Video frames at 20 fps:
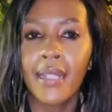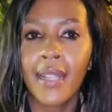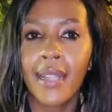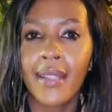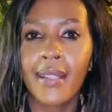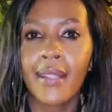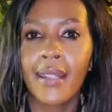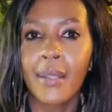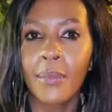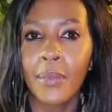
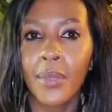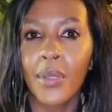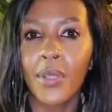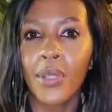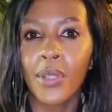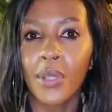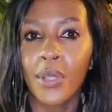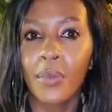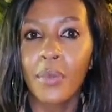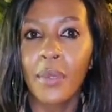
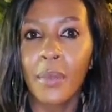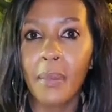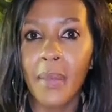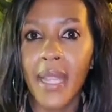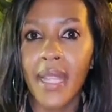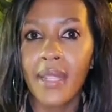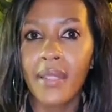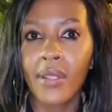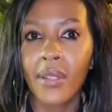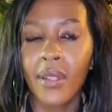examples should be
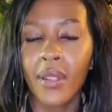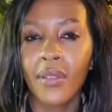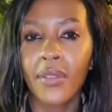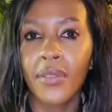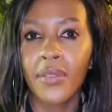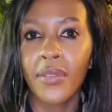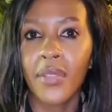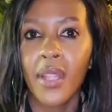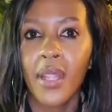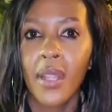made of
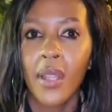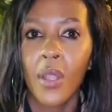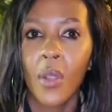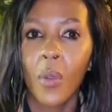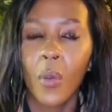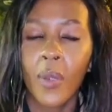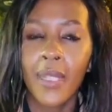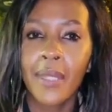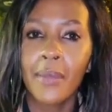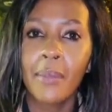
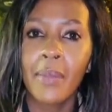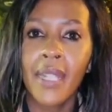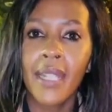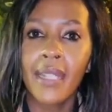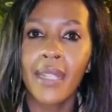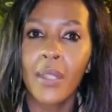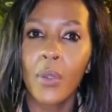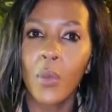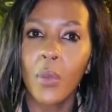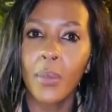what
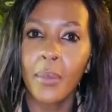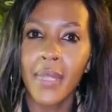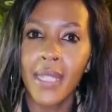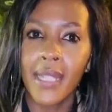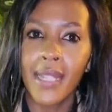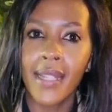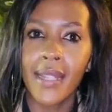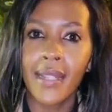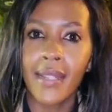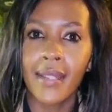being a
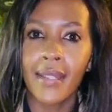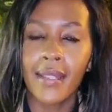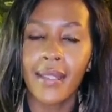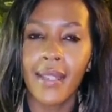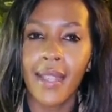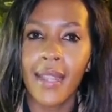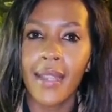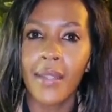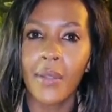woman is.